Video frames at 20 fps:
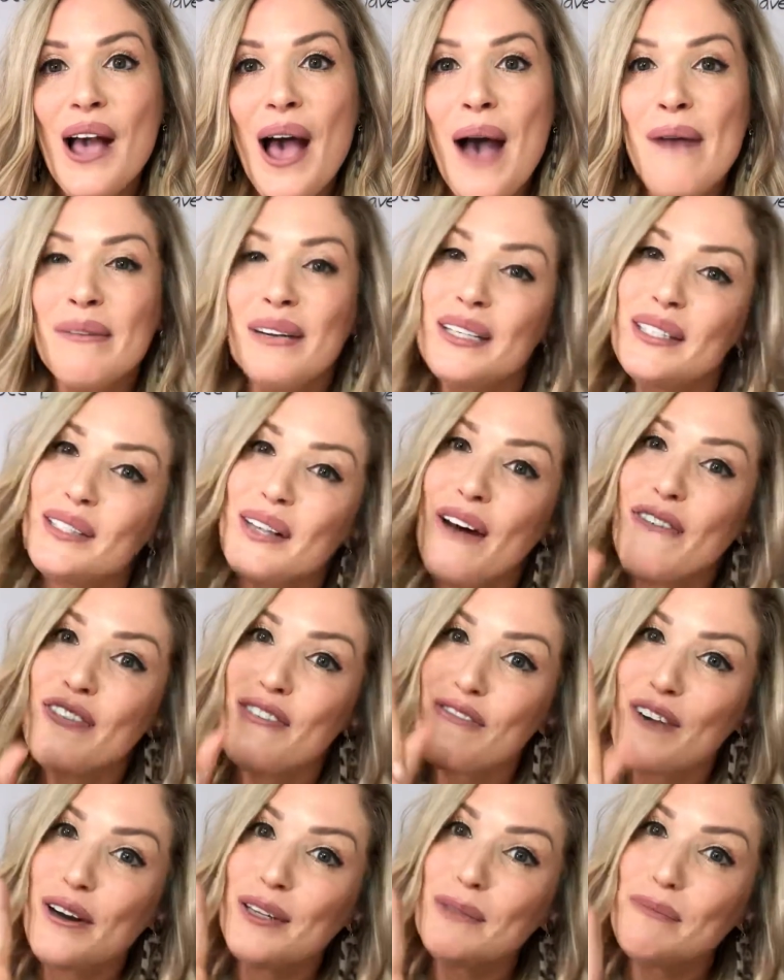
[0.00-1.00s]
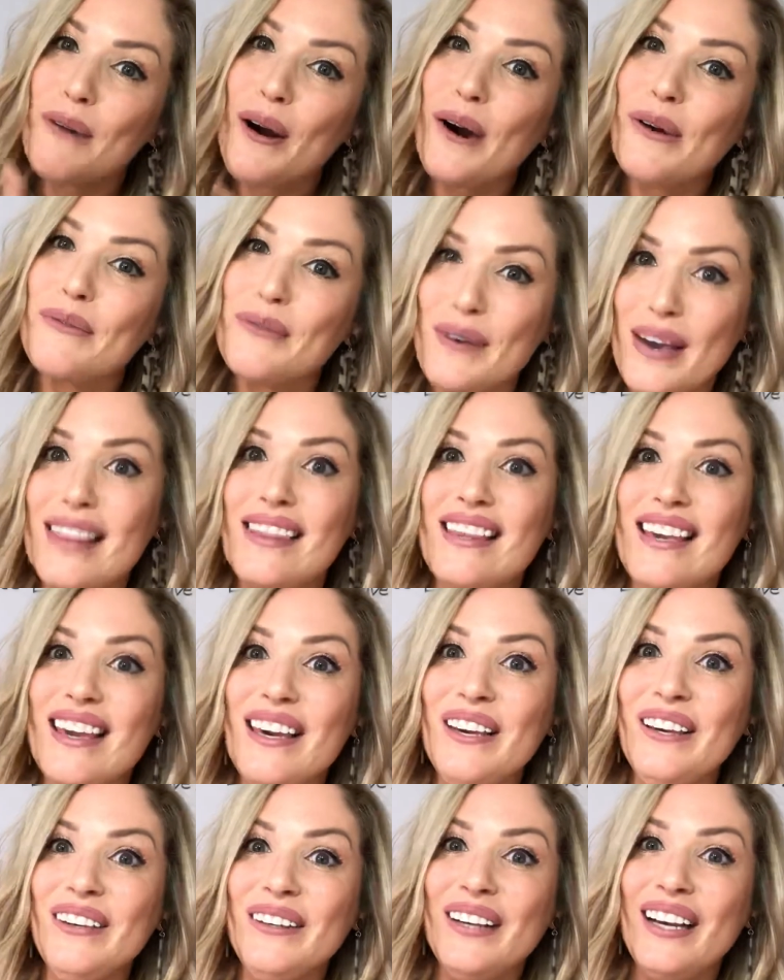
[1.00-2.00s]
I'm going to solve the first part with
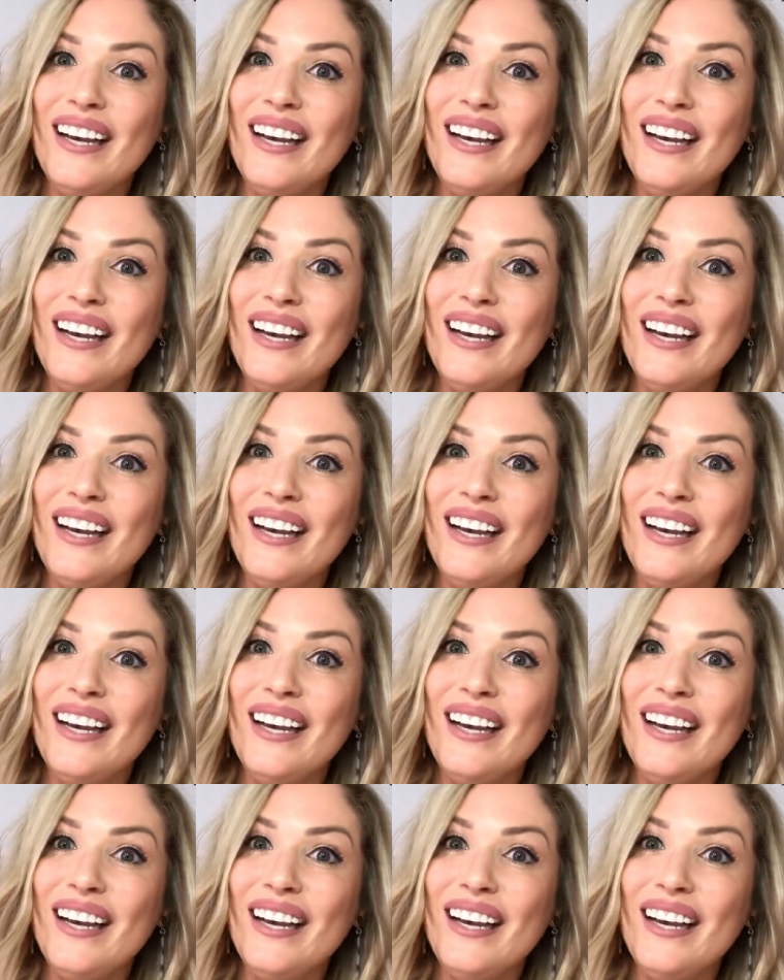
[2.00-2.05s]
you,